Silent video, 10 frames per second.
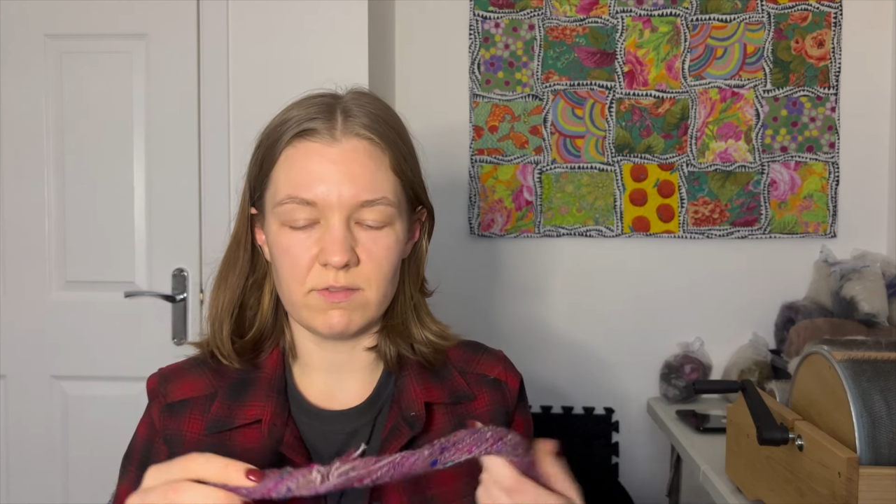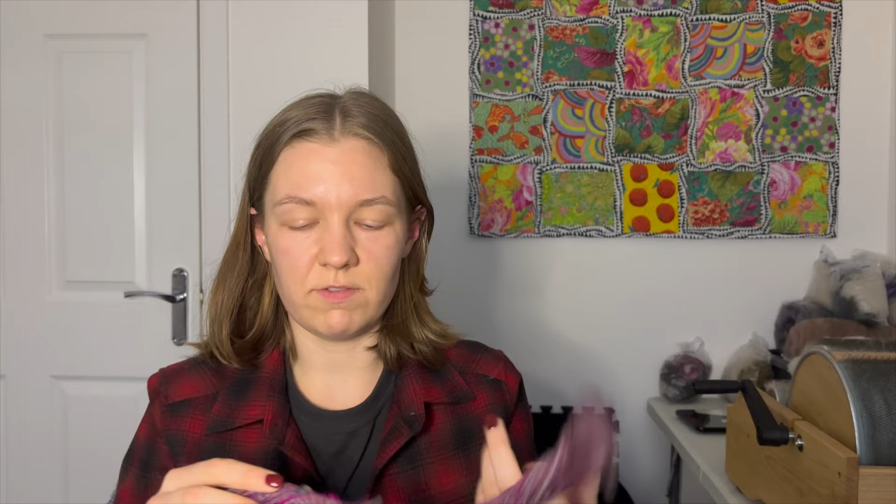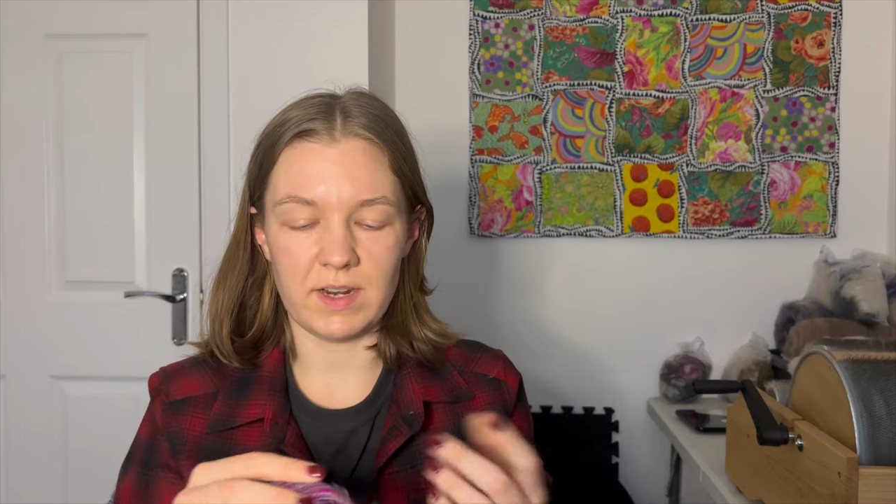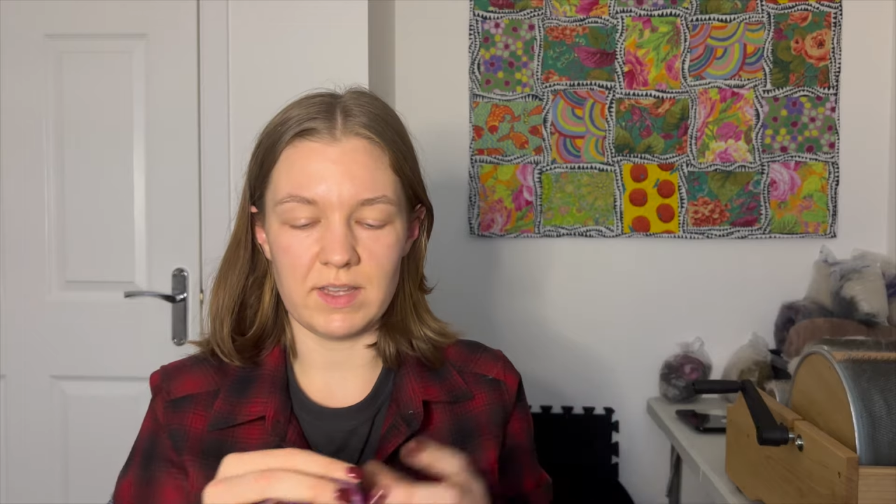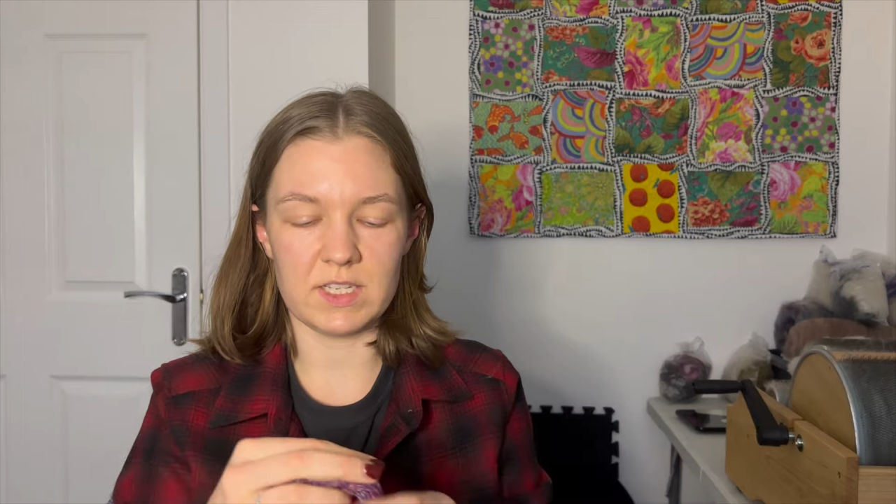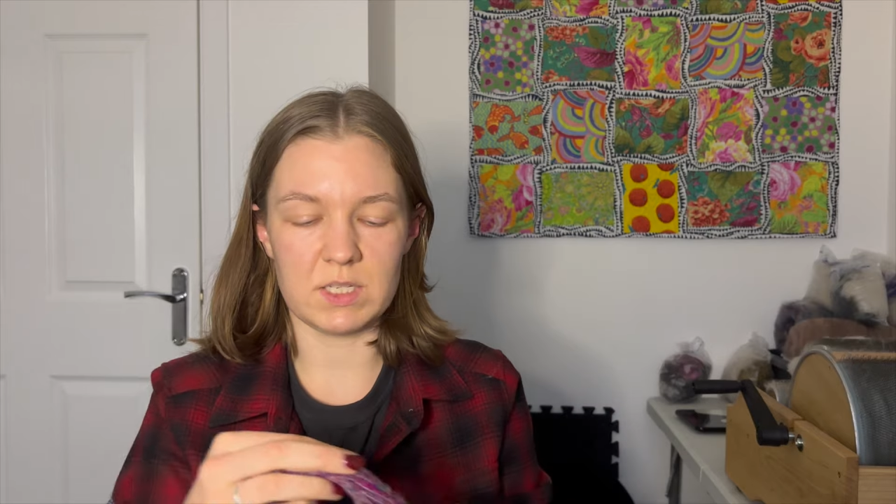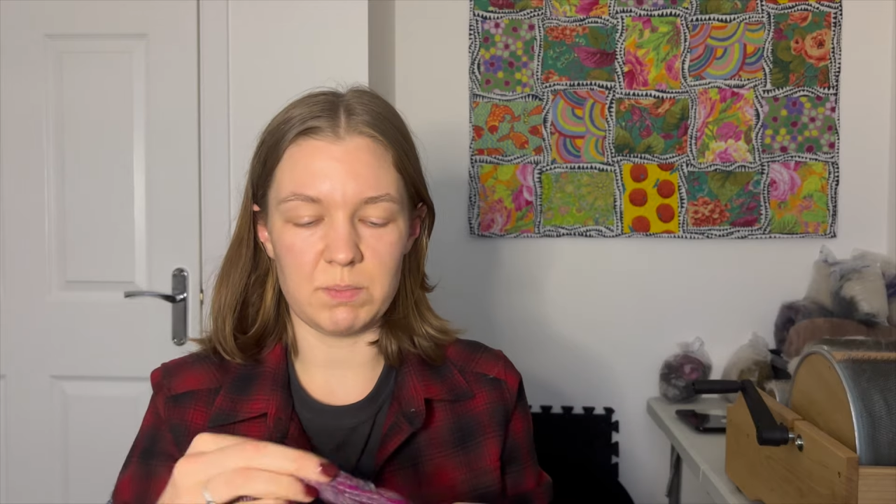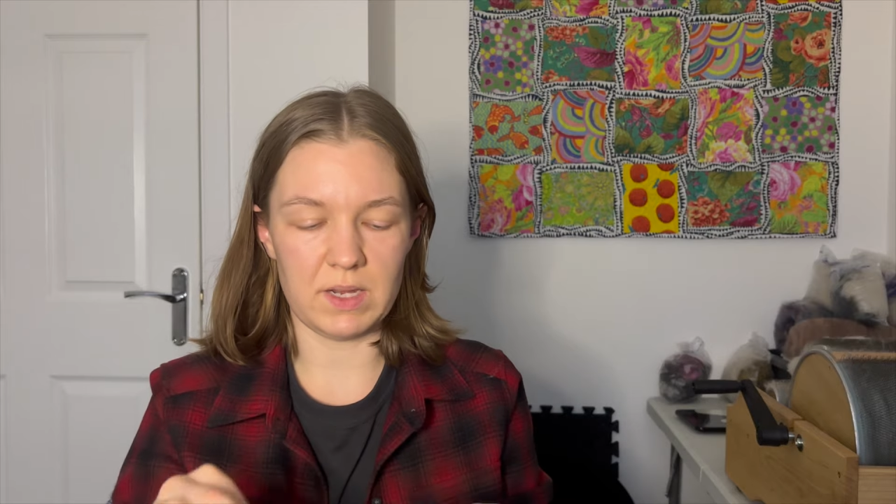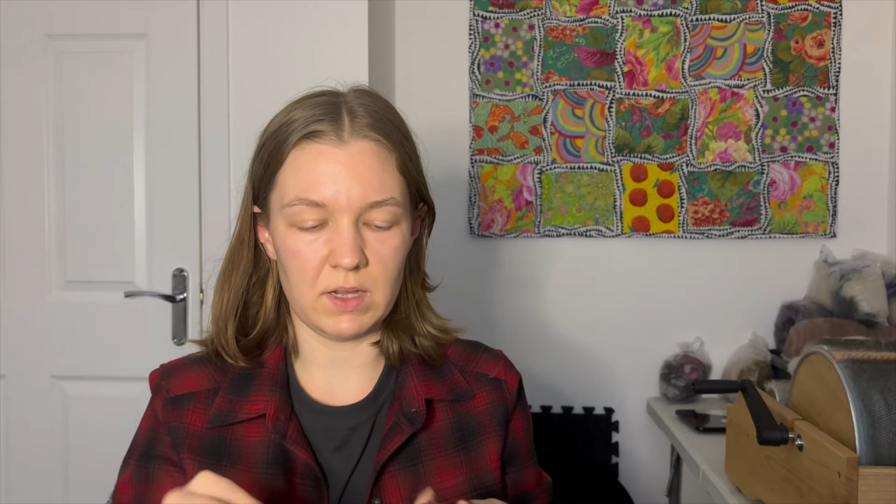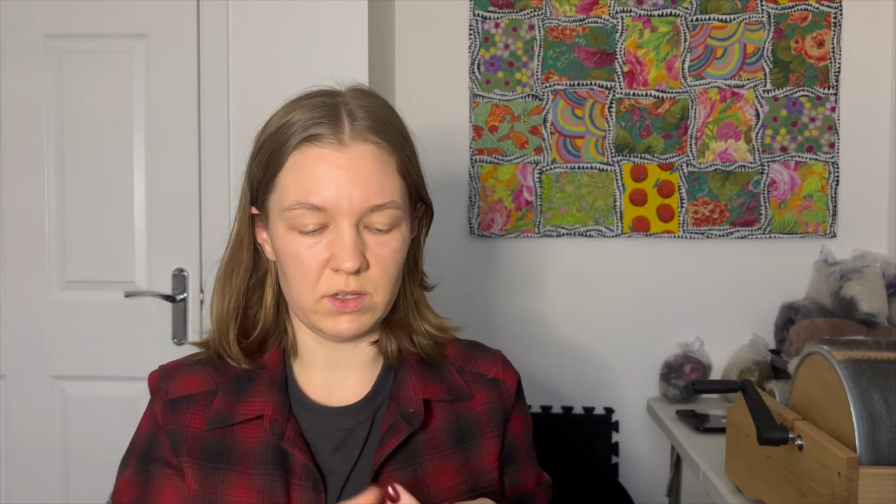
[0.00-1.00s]
the
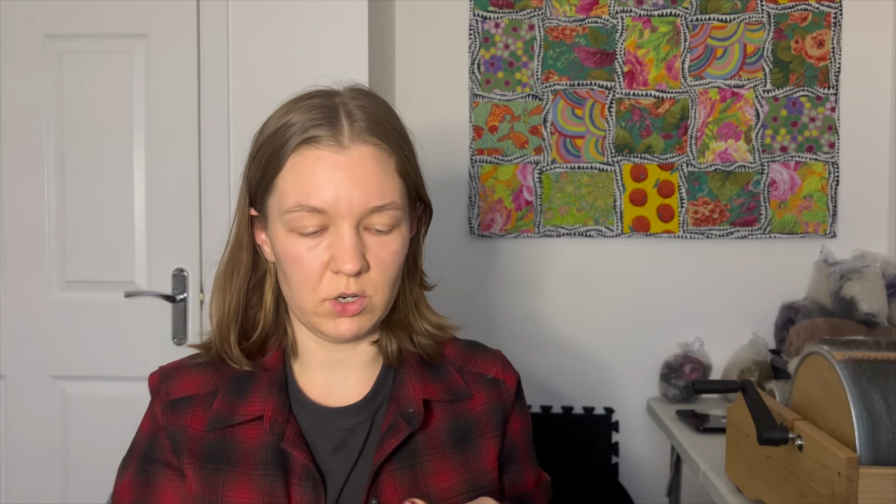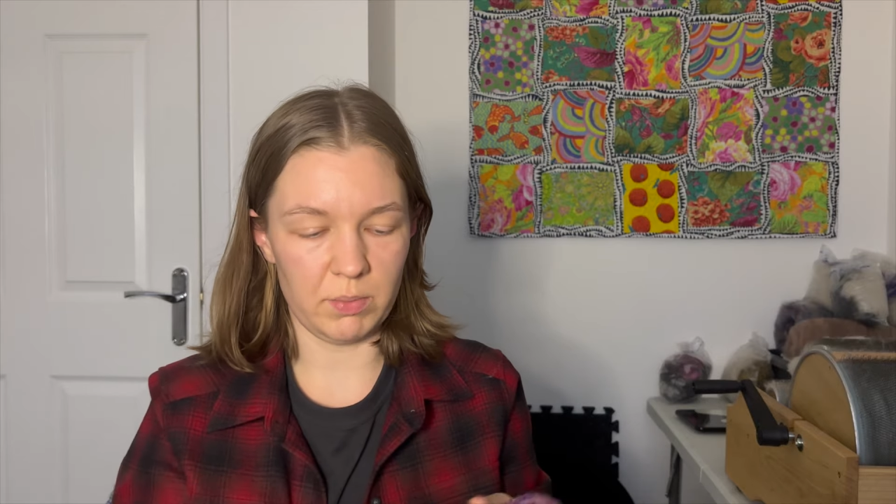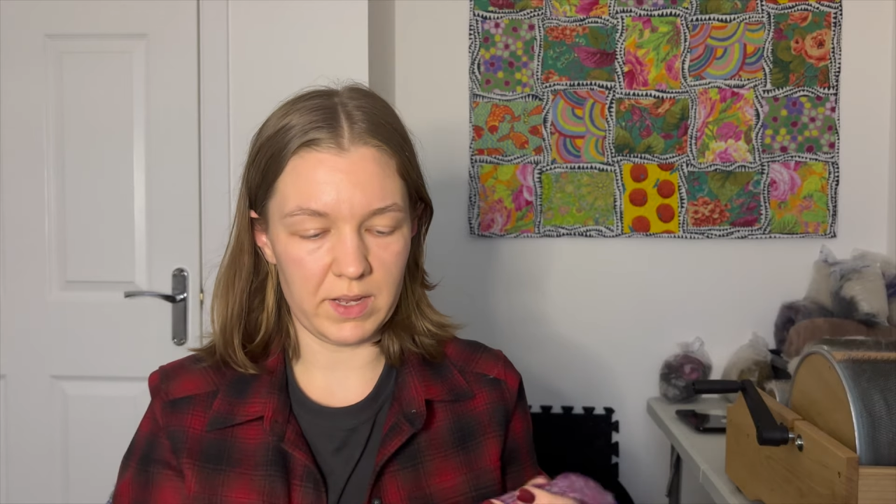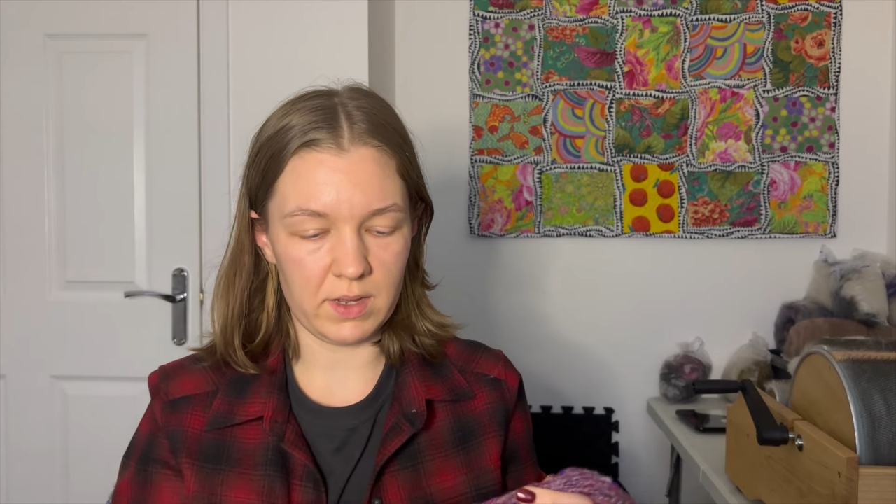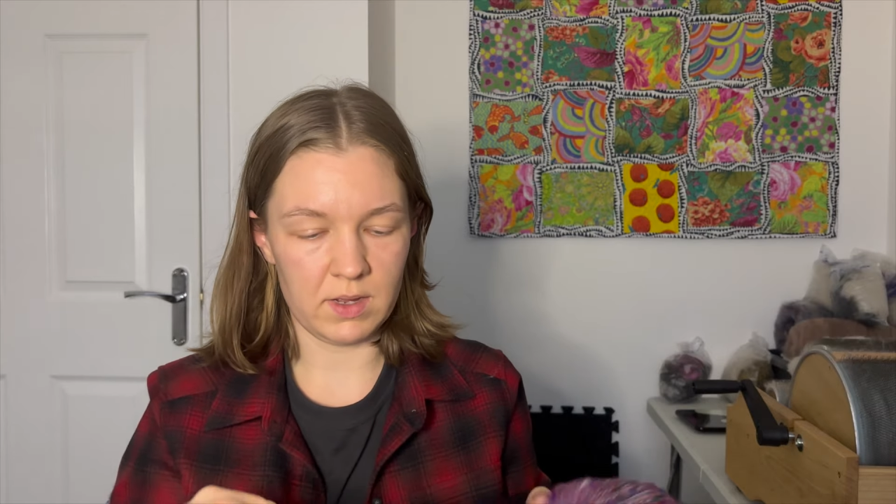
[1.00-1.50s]
spin a little bit.